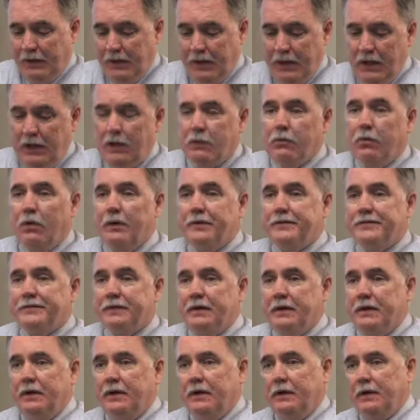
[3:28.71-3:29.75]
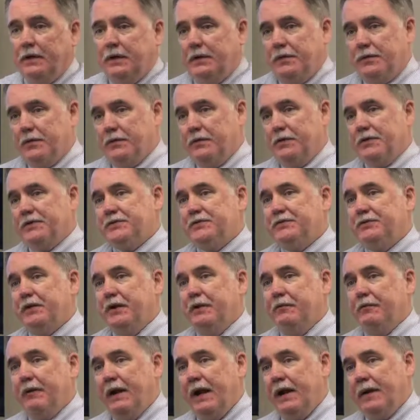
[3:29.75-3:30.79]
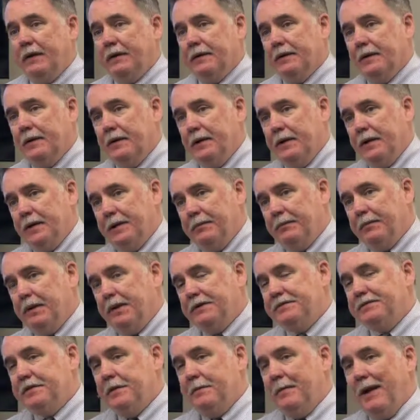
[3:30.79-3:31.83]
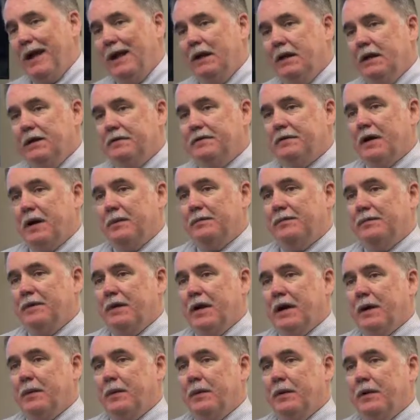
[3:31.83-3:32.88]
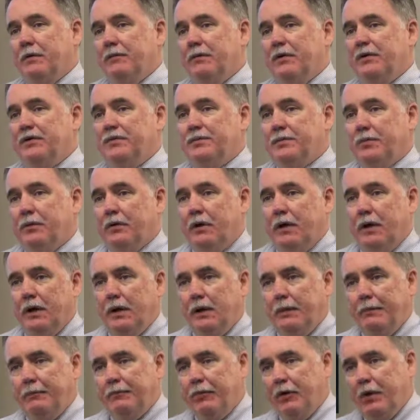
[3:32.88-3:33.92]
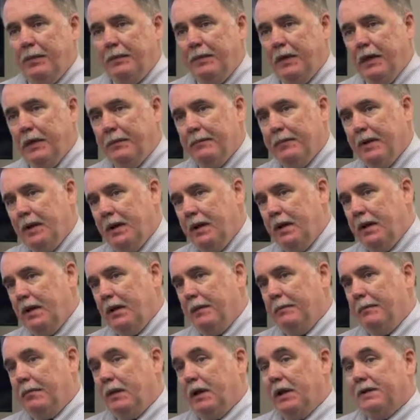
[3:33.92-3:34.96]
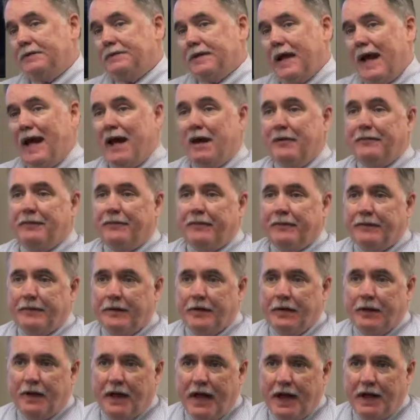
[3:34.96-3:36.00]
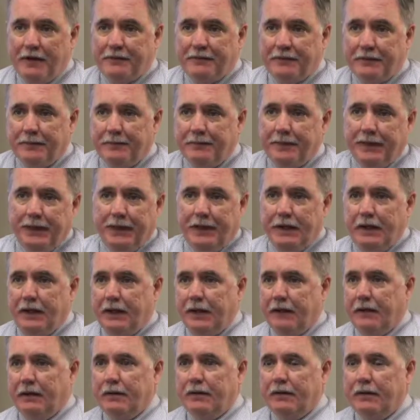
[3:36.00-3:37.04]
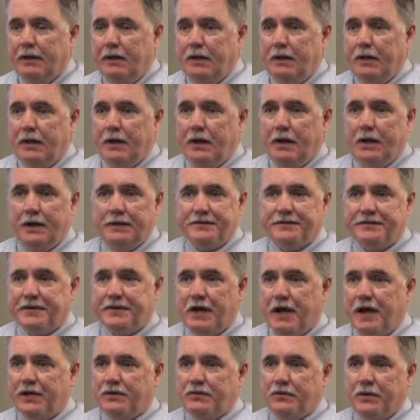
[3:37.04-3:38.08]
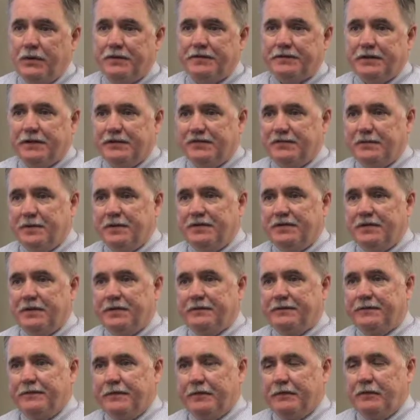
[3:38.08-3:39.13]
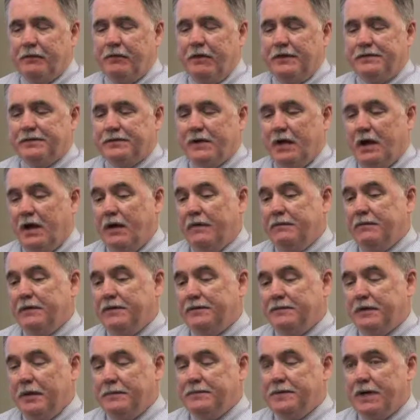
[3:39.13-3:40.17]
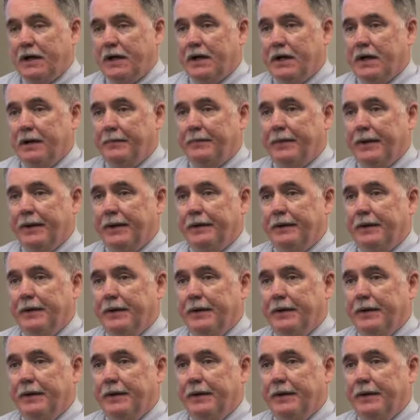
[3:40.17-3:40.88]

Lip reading: equals the risk-free rate plus the beta times the equity risk premium plus alpha being size risk and specific risk of the subject company.